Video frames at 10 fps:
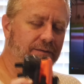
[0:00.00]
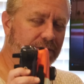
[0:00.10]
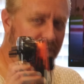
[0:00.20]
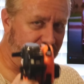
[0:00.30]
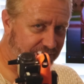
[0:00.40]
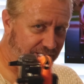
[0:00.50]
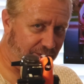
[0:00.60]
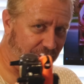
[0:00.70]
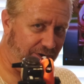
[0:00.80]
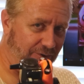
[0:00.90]
This
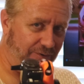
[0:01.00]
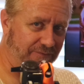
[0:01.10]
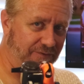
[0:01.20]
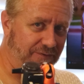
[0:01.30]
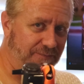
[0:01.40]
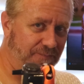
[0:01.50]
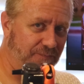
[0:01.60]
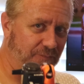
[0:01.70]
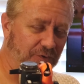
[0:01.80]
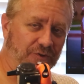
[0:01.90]
camera, however,
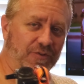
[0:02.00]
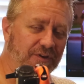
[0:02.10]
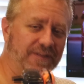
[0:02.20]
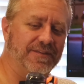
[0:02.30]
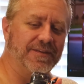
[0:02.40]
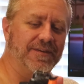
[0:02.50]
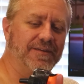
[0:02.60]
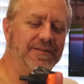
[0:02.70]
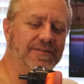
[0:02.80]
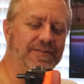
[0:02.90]
when you look at the
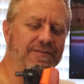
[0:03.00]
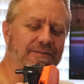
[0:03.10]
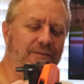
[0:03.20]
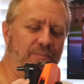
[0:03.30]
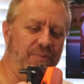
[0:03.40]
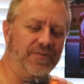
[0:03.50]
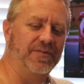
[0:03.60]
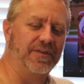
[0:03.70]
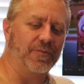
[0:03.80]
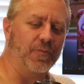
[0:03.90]

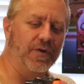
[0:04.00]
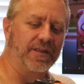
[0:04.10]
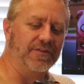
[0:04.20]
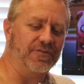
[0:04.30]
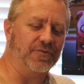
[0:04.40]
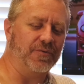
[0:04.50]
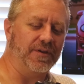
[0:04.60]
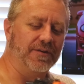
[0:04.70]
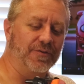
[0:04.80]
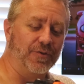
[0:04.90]
ability and what it can do
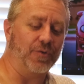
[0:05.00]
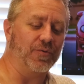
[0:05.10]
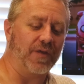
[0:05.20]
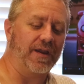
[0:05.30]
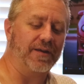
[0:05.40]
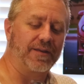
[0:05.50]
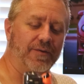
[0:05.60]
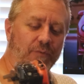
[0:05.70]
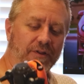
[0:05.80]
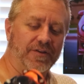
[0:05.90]
in low light
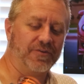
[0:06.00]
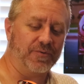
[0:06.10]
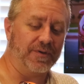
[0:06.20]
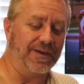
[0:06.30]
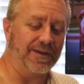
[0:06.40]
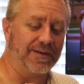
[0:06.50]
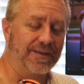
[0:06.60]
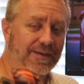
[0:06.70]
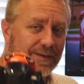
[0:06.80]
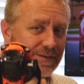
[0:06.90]
and what it can do at night,
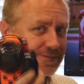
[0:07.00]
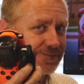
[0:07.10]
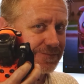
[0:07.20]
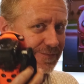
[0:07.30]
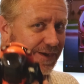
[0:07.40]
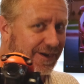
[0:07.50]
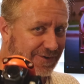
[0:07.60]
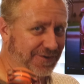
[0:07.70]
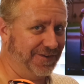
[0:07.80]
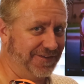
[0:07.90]
my
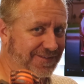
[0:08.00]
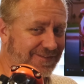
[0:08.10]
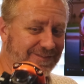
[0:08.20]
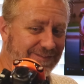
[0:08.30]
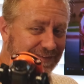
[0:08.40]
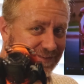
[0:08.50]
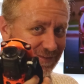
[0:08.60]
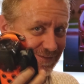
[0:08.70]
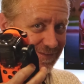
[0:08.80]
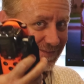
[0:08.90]
goodness, this
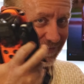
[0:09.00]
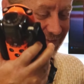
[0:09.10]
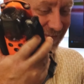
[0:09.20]
is